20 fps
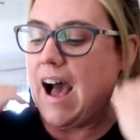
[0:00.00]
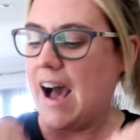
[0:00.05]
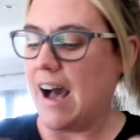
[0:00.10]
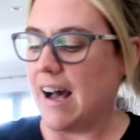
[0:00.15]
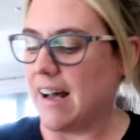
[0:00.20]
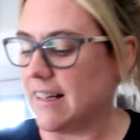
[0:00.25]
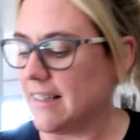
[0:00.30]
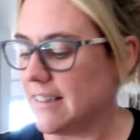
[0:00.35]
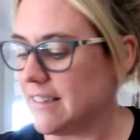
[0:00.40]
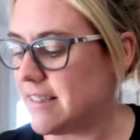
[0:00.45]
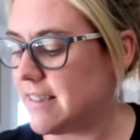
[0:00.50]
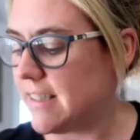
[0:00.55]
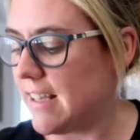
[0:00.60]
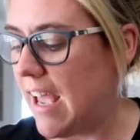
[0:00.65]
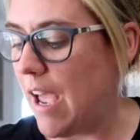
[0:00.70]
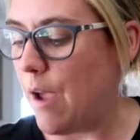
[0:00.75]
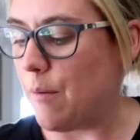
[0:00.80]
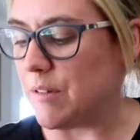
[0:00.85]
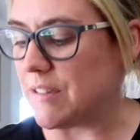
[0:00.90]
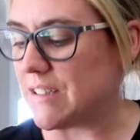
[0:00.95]
and
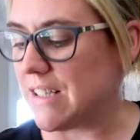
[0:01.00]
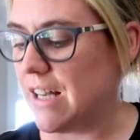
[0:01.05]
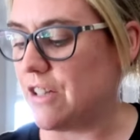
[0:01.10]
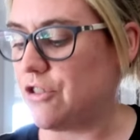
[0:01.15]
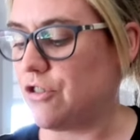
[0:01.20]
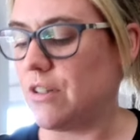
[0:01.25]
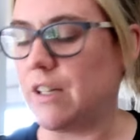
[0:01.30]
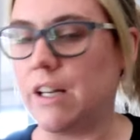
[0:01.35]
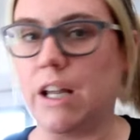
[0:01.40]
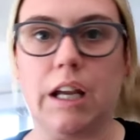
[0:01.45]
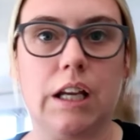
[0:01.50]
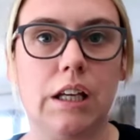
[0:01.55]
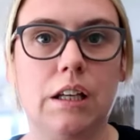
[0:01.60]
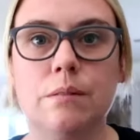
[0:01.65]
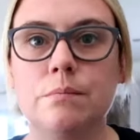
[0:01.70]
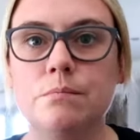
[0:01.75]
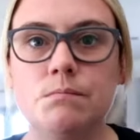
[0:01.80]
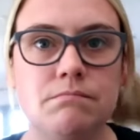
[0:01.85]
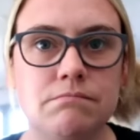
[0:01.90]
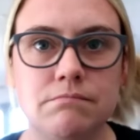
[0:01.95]
it was
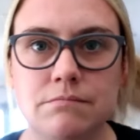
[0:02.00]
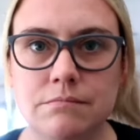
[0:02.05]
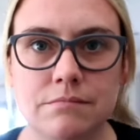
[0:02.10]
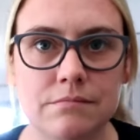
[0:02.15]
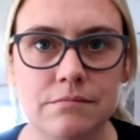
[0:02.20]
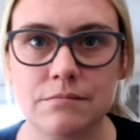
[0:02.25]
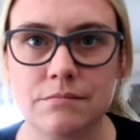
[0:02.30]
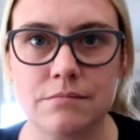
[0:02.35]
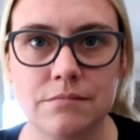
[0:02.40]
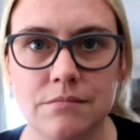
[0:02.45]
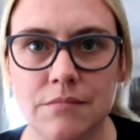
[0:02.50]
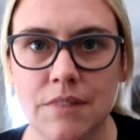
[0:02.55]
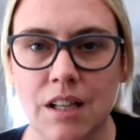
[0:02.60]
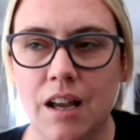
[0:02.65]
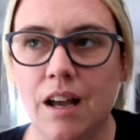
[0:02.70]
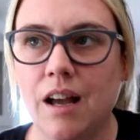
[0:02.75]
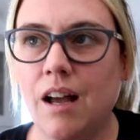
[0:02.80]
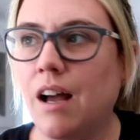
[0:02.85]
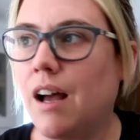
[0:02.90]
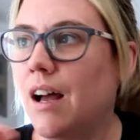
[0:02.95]
literally
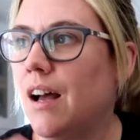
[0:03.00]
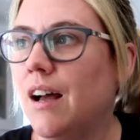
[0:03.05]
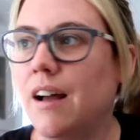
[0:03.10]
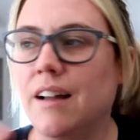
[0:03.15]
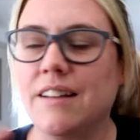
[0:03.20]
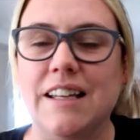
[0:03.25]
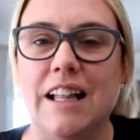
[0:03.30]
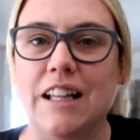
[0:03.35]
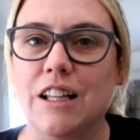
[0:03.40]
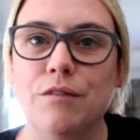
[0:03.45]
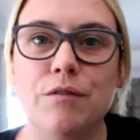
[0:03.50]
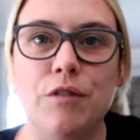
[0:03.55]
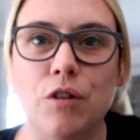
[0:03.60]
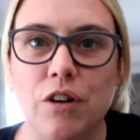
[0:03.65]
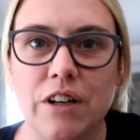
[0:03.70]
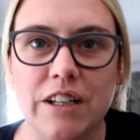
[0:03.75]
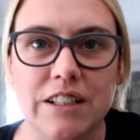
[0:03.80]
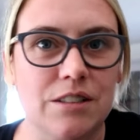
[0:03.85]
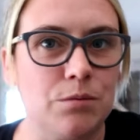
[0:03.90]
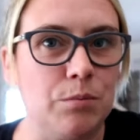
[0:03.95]
nil and
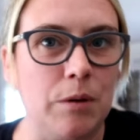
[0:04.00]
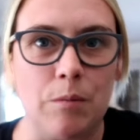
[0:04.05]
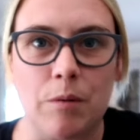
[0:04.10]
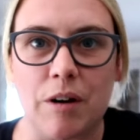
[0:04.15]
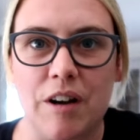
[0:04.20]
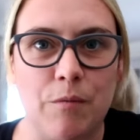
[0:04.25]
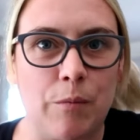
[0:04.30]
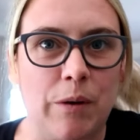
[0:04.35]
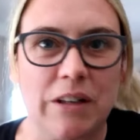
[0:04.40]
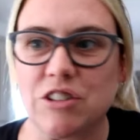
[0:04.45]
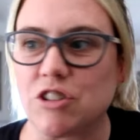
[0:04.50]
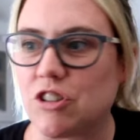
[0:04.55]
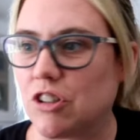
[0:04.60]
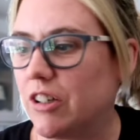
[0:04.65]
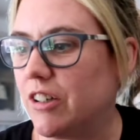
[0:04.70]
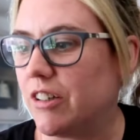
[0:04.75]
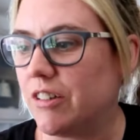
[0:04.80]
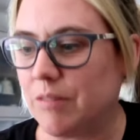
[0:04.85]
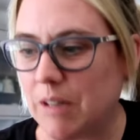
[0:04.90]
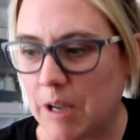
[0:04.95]
void. We were in
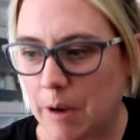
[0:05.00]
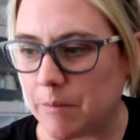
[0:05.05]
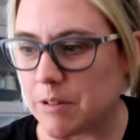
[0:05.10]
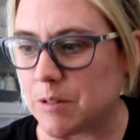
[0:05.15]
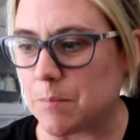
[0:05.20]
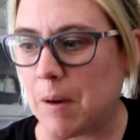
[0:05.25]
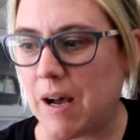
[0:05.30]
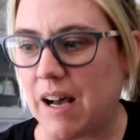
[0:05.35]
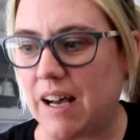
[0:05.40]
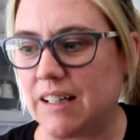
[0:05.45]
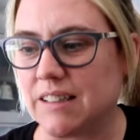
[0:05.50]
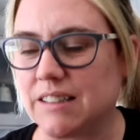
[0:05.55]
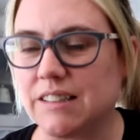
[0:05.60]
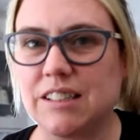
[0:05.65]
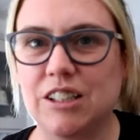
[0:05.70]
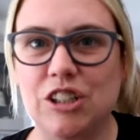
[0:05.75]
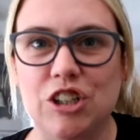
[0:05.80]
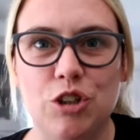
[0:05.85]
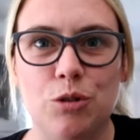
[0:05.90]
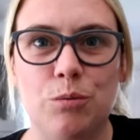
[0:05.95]
winter. It was bad.
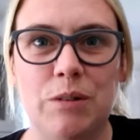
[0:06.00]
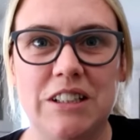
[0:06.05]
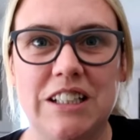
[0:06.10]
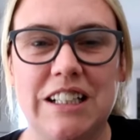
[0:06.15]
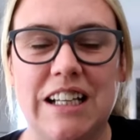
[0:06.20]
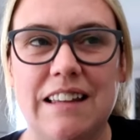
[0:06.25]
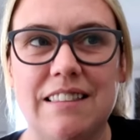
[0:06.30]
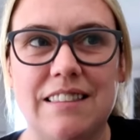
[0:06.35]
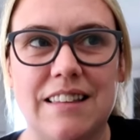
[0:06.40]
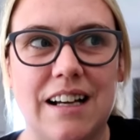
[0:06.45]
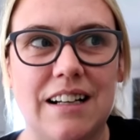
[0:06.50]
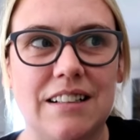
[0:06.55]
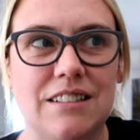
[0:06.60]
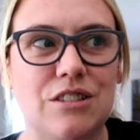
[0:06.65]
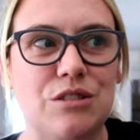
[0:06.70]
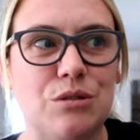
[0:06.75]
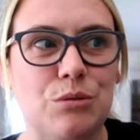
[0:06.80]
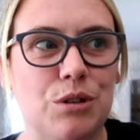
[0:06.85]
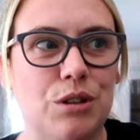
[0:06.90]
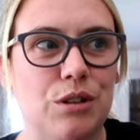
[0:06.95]
You know when you get
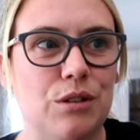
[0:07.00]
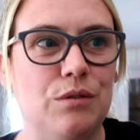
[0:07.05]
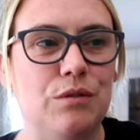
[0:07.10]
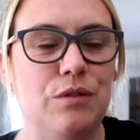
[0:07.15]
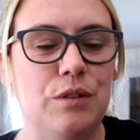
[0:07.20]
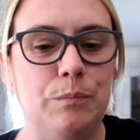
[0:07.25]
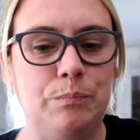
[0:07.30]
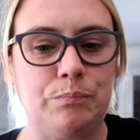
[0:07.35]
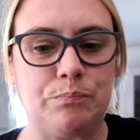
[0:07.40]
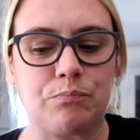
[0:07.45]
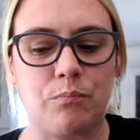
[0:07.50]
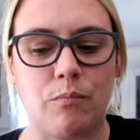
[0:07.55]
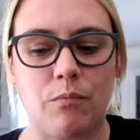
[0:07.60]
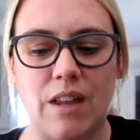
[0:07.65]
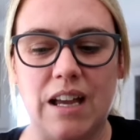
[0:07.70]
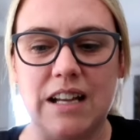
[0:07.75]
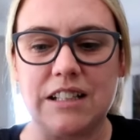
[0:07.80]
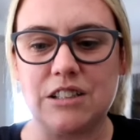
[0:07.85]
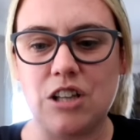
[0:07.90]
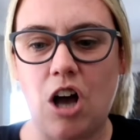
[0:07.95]
that sort of
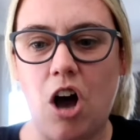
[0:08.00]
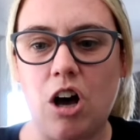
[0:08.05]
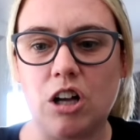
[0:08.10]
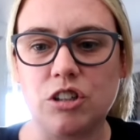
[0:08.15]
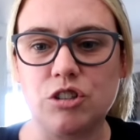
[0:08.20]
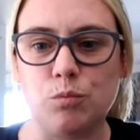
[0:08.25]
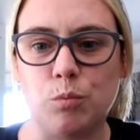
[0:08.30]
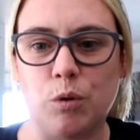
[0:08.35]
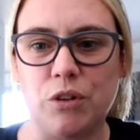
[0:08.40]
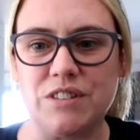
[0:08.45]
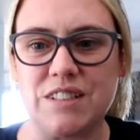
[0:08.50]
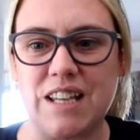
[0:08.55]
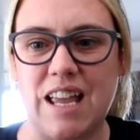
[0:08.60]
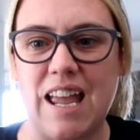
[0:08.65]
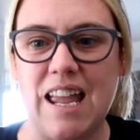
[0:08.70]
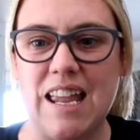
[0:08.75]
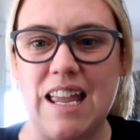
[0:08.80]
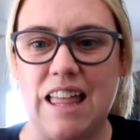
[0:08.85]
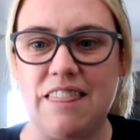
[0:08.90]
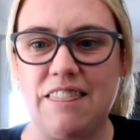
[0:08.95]
it's hot one
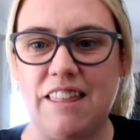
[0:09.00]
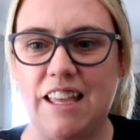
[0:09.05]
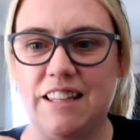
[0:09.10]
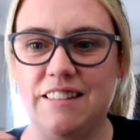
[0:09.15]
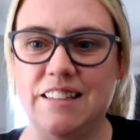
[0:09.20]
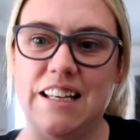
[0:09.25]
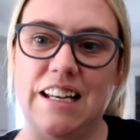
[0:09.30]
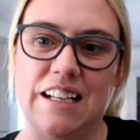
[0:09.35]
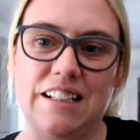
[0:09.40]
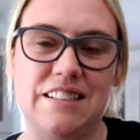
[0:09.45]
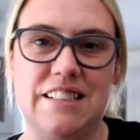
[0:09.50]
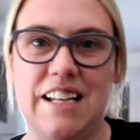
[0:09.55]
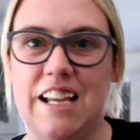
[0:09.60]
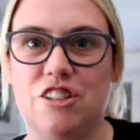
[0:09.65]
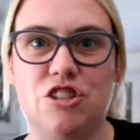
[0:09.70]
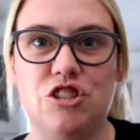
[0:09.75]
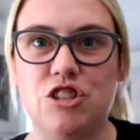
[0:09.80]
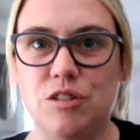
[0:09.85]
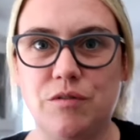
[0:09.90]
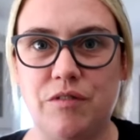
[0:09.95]
day and then the next day
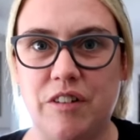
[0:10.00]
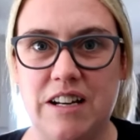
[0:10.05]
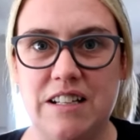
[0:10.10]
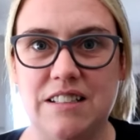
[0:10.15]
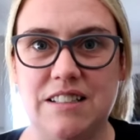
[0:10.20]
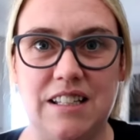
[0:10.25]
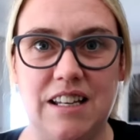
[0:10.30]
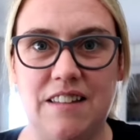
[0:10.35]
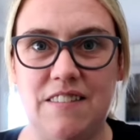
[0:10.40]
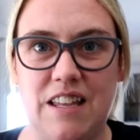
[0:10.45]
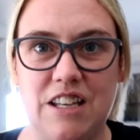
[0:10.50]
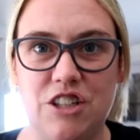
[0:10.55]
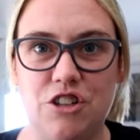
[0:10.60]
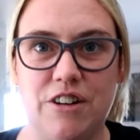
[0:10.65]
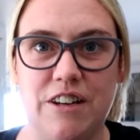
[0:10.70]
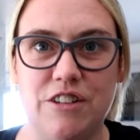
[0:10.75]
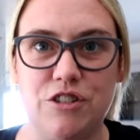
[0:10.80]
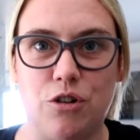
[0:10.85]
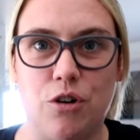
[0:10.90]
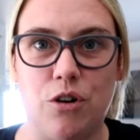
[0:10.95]
it's just freezing and then
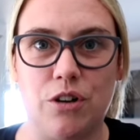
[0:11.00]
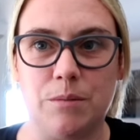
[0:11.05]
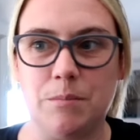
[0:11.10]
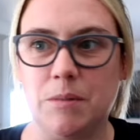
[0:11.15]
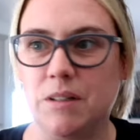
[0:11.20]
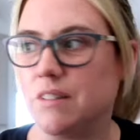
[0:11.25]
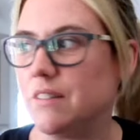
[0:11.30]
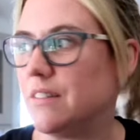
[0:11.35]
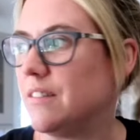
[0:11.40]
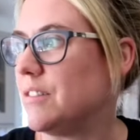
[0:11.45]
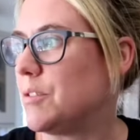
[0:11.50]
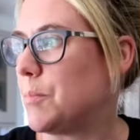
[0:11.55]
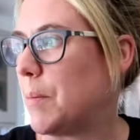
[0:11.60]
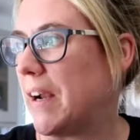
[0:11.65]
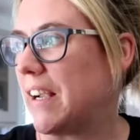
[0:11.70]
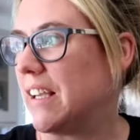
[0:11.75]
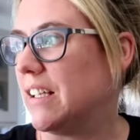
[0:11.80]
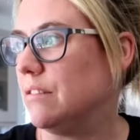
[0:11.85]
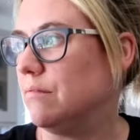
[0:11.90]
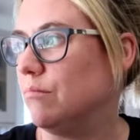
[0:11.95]
you're into autumn and
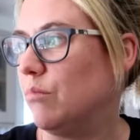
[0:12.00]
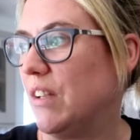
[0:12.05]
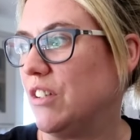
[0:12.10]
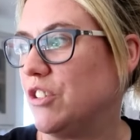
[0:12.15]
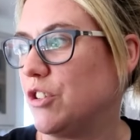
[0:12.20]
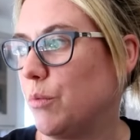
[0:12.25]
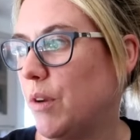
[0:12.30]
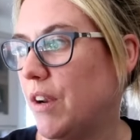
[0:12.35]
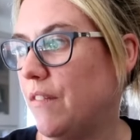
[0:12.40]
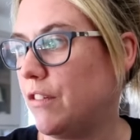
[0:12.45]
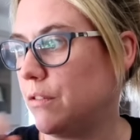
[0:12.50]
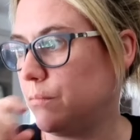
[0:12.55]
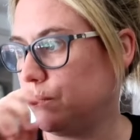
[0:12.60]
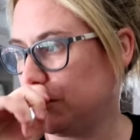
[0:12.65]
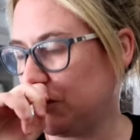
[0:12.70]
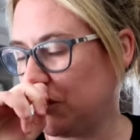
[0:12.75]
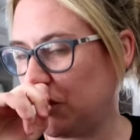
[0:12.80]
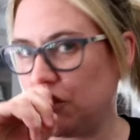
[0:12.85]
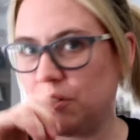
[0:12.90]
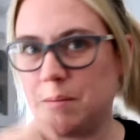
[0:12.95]
spring and winter whatever
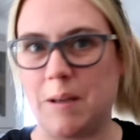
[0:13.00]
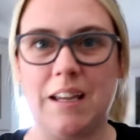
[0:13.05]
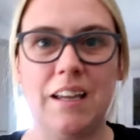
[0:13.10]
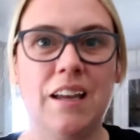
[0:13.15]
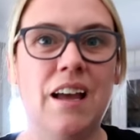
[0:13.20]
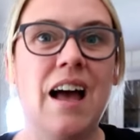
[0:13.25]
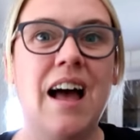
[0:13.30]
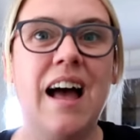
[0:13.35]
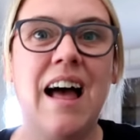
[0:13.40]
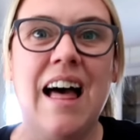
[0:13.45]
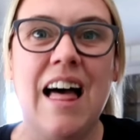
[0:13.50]
excuse me